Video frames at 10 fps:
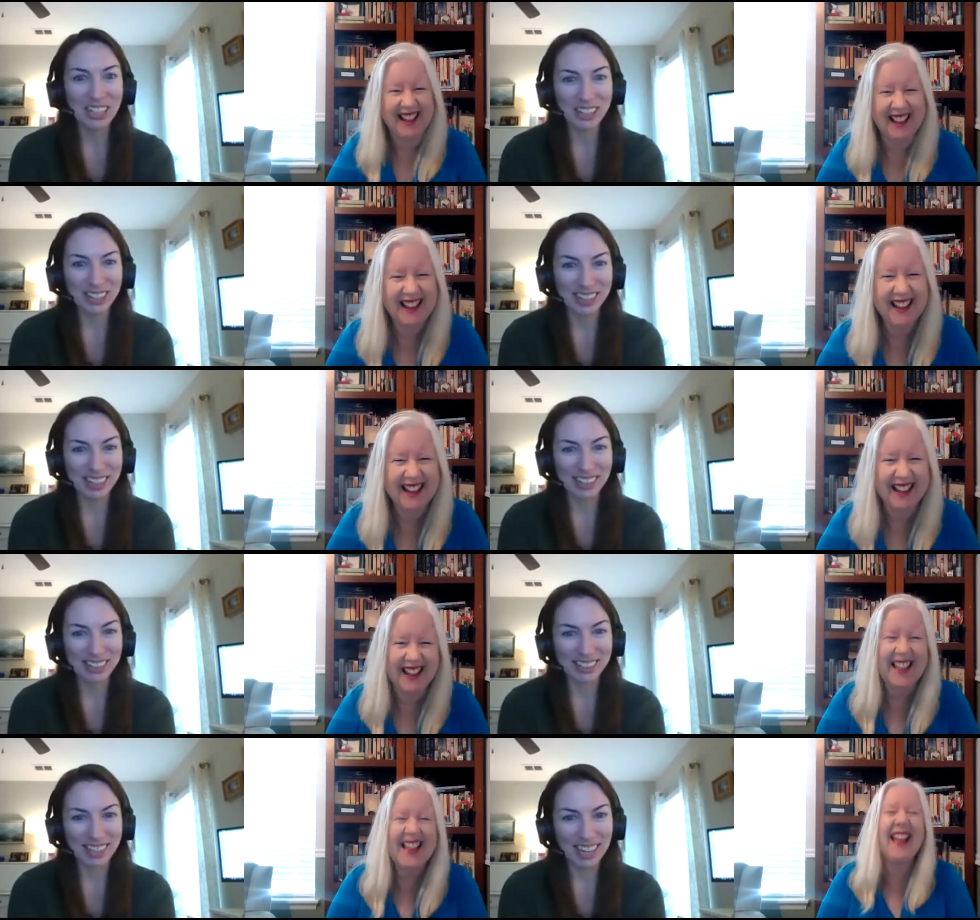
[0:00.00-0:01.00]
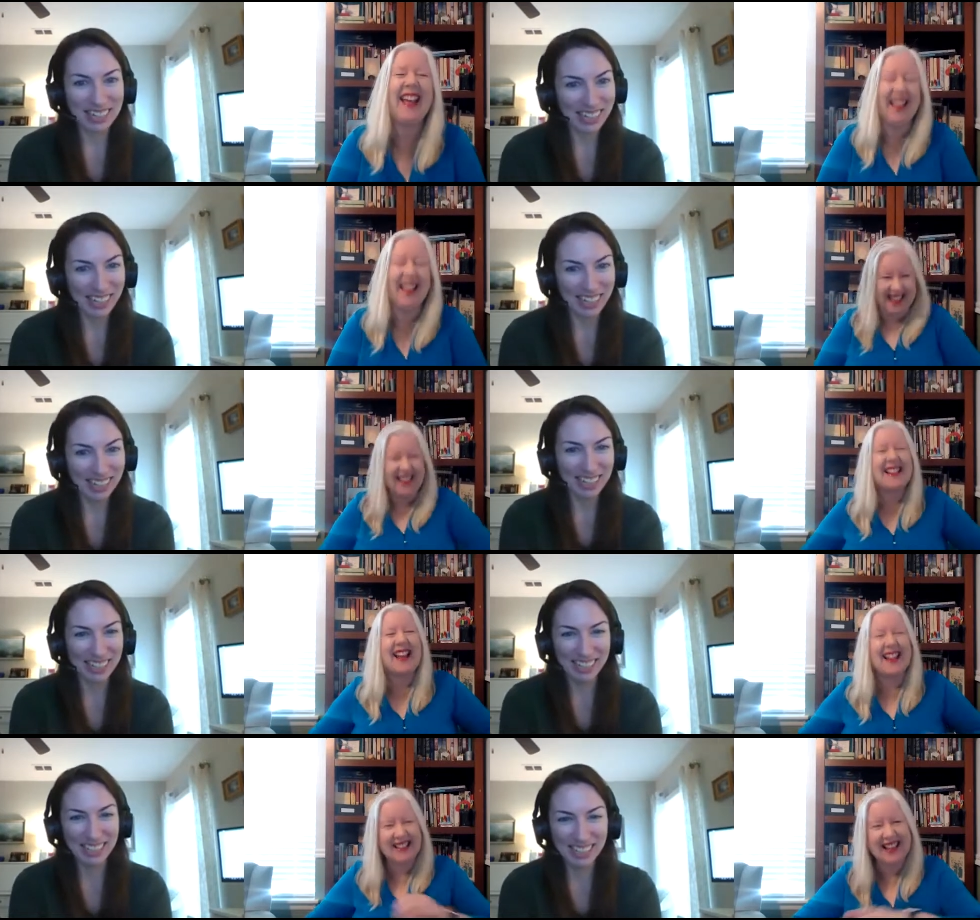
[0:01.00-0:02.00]
Speaker 1: Good. That's the idea.
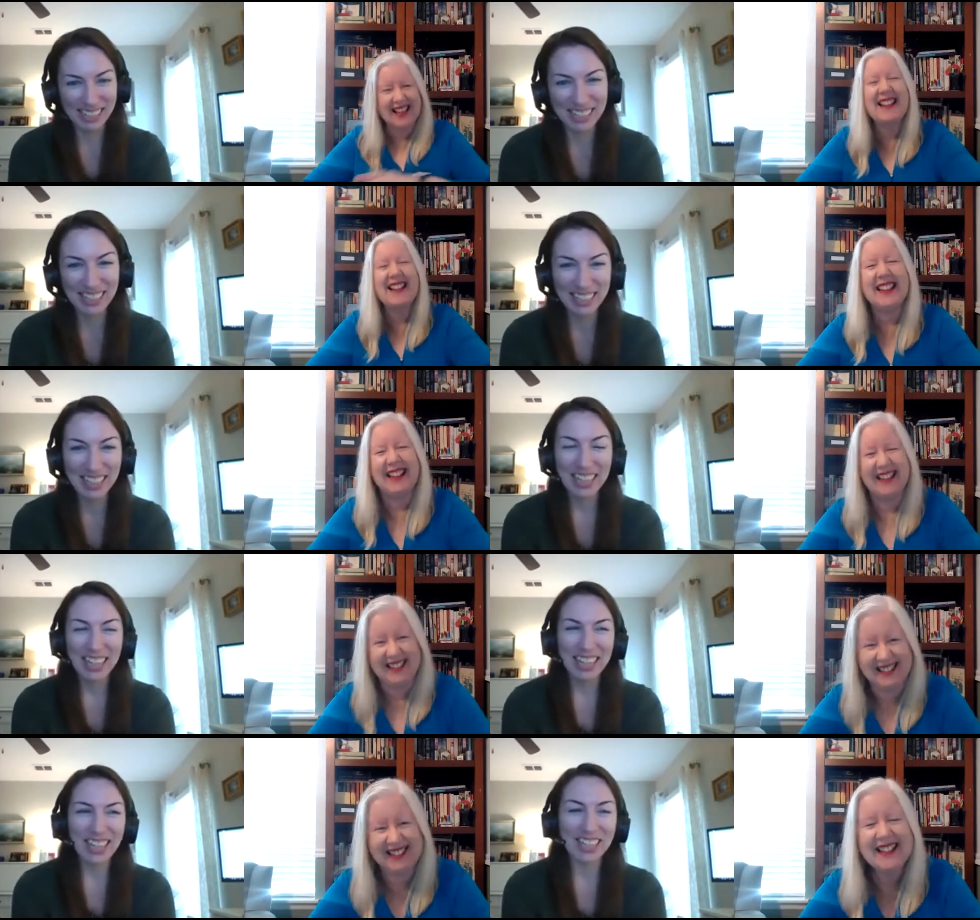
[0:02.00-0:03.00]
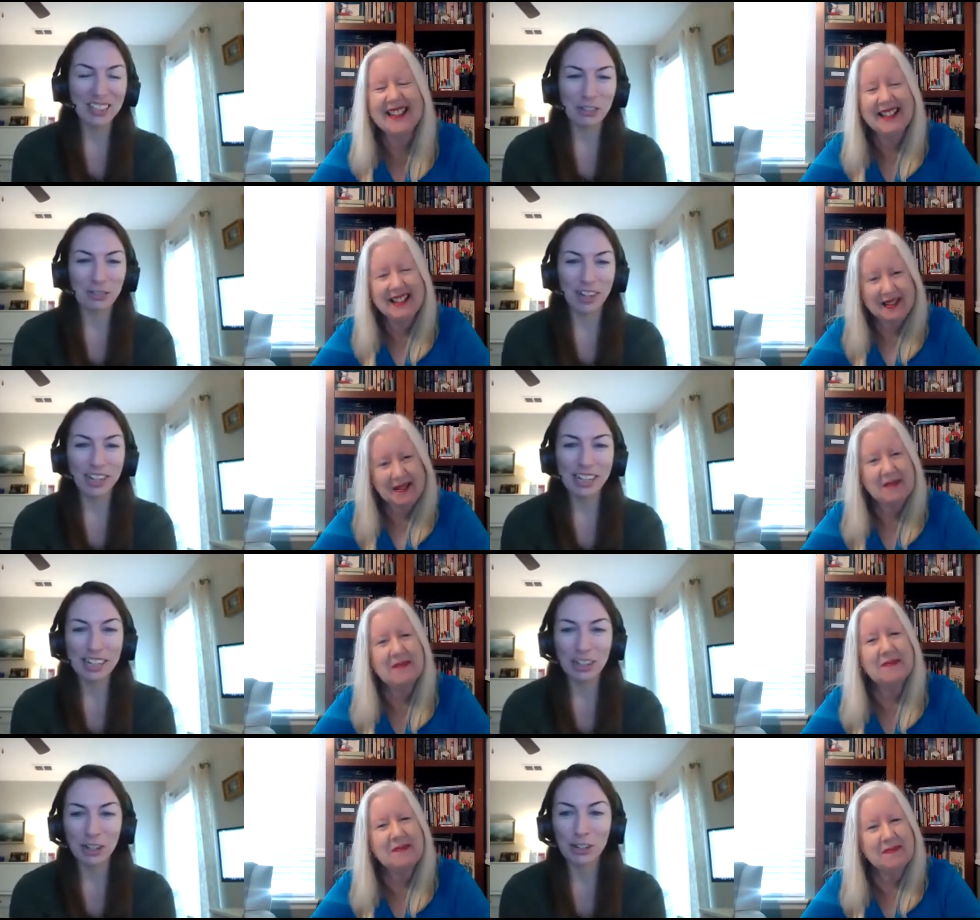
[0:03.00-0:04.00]
He's a very
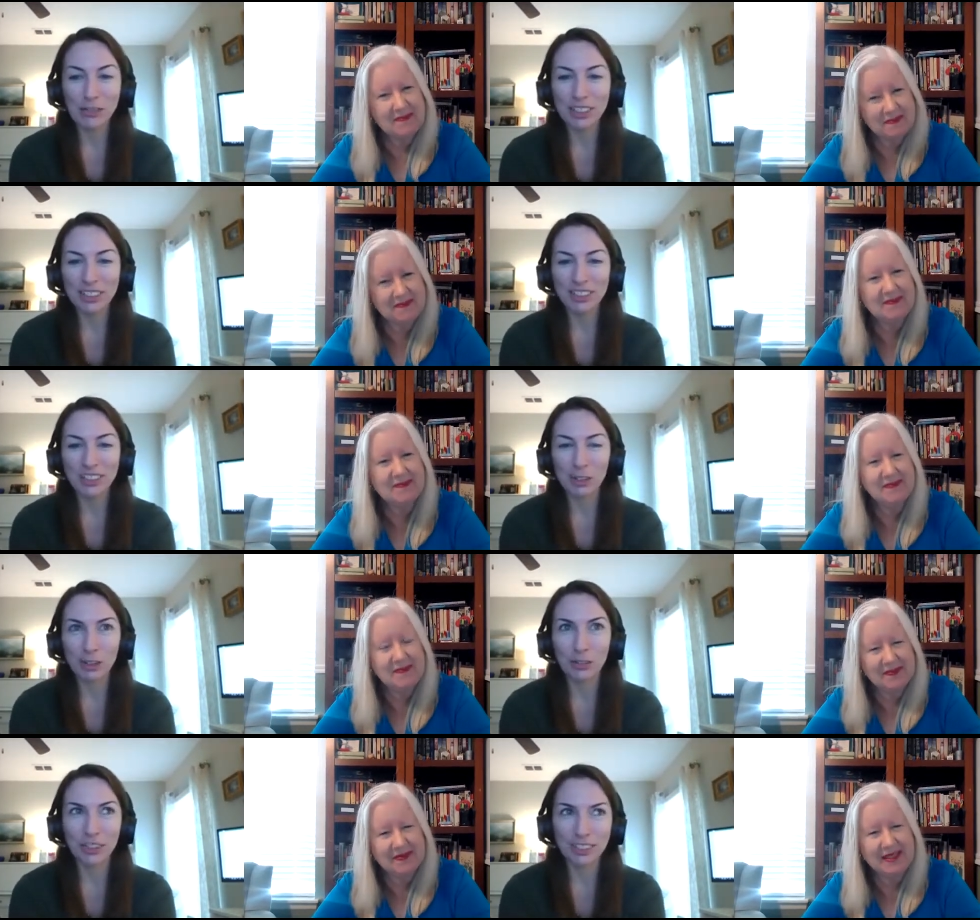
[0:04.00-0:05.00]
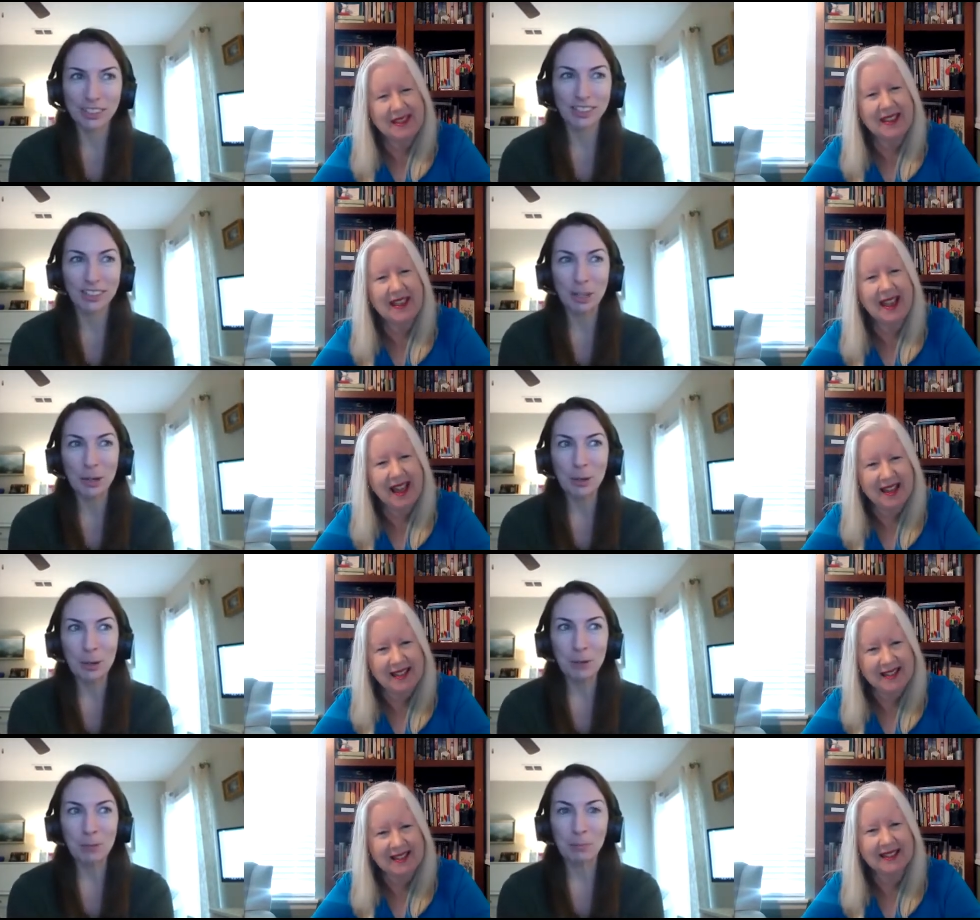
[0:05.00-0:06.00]
nervous, nervous, yes.
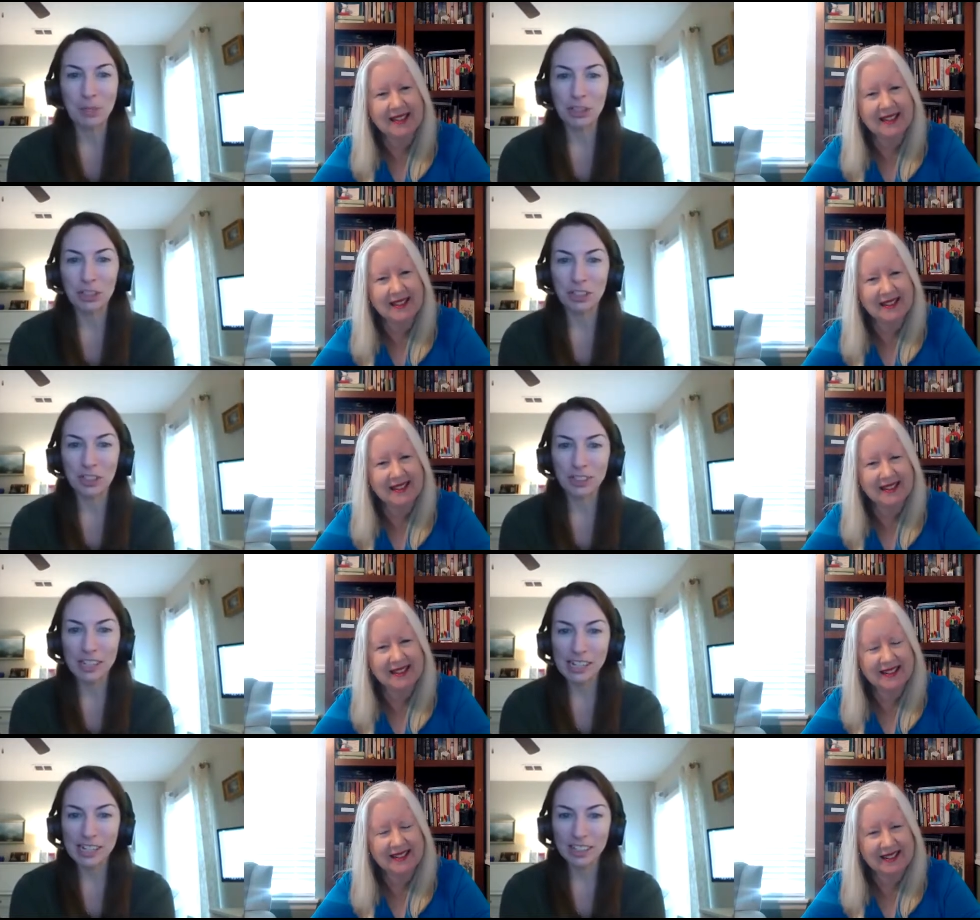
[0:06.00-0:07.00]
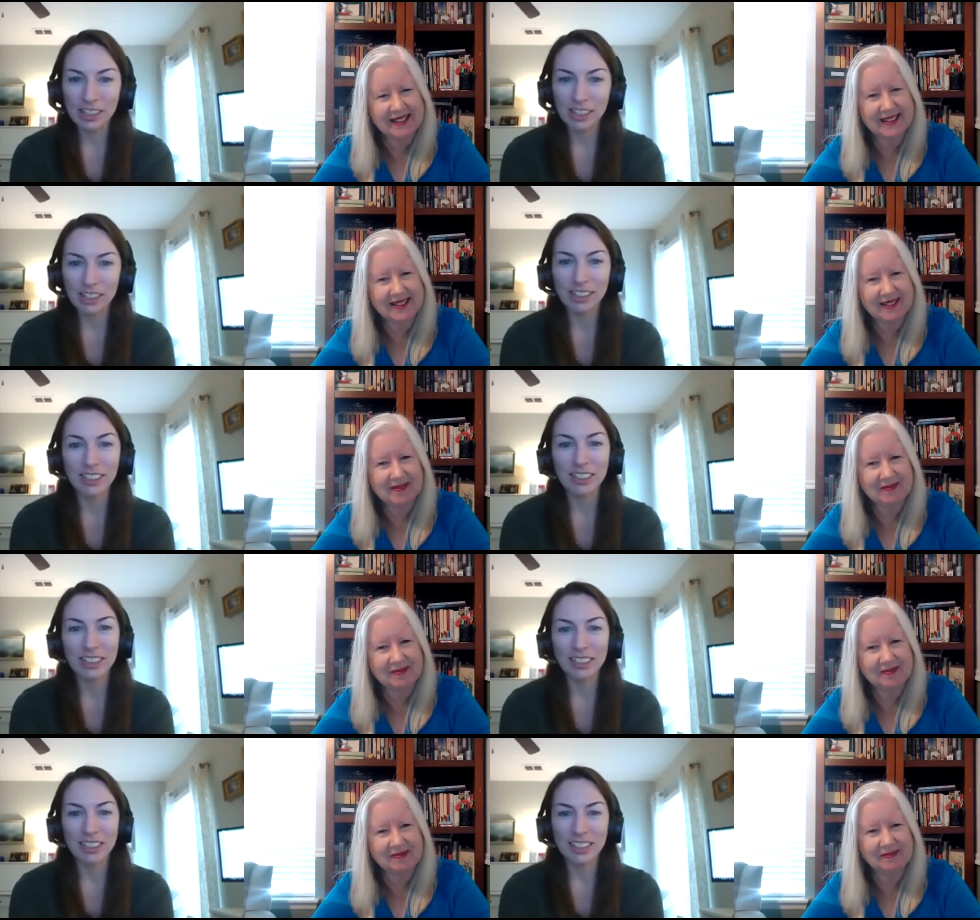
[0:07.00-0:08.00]
mysterious,
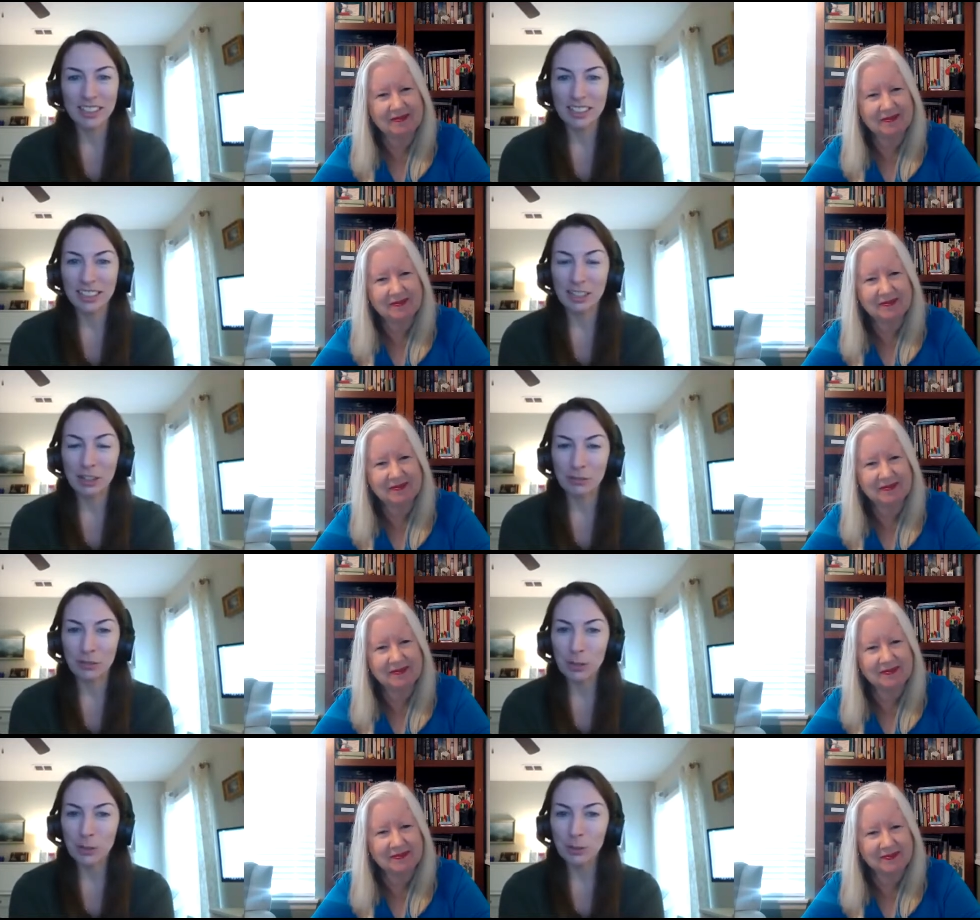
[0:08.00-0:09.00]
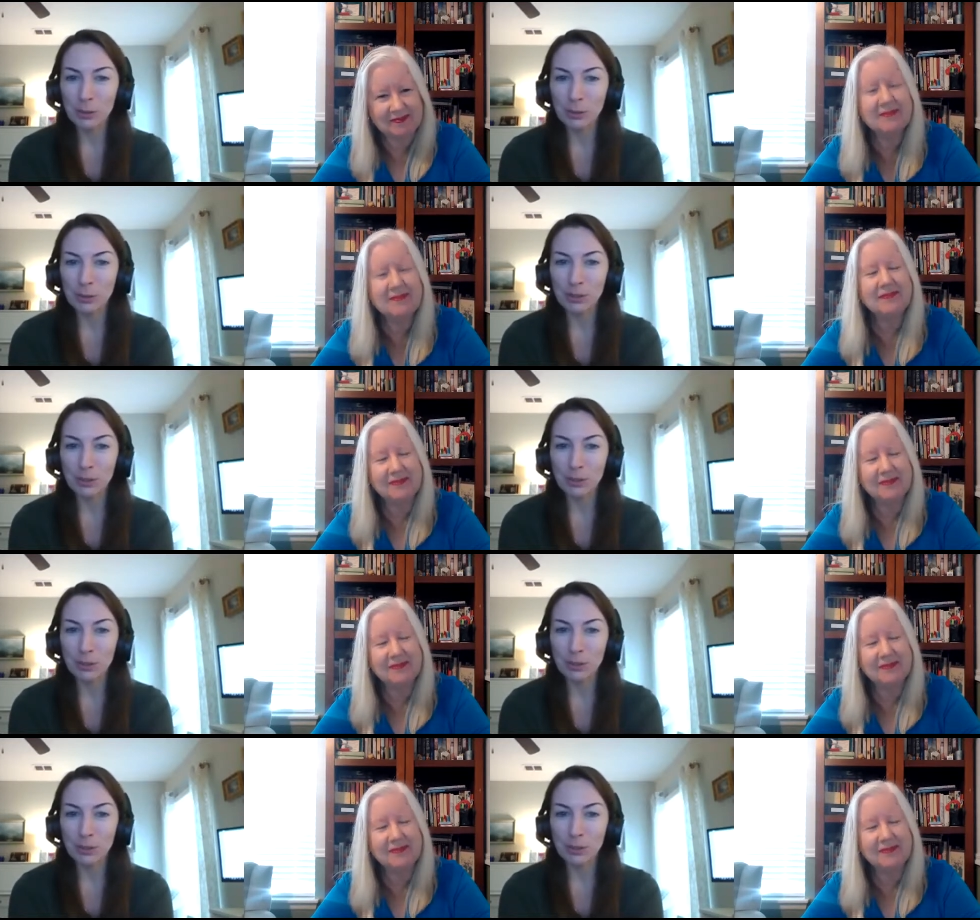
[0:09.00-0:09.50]
confused.